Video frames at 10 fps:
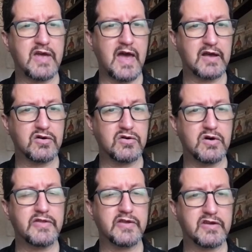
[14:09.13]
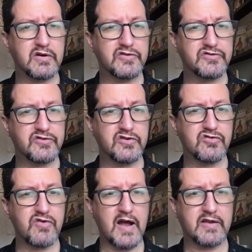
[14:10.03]
ankle, and the Achilles is
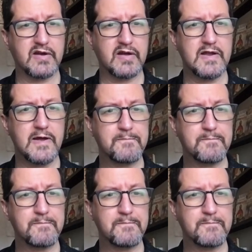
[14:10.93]
contracted.